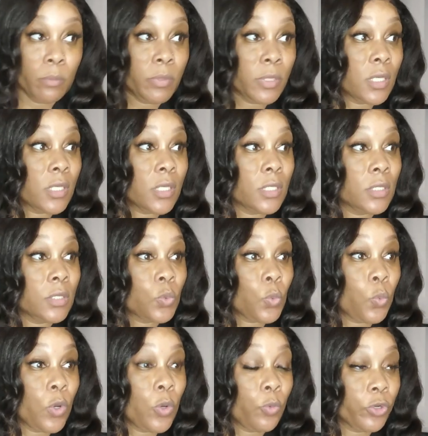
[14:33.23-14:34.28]
Because
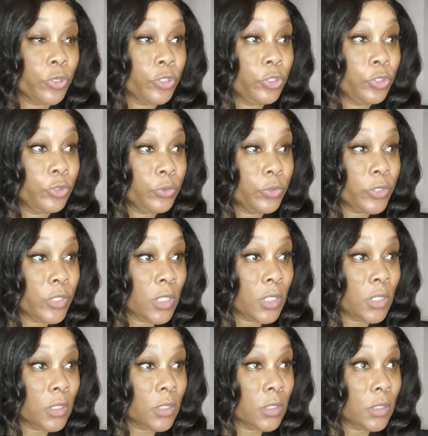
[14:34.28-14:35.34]
what we're doing
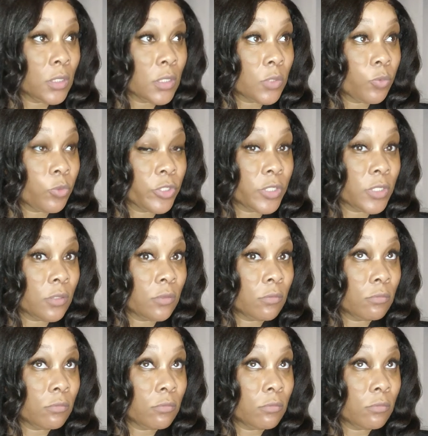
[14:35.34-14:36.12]
is we're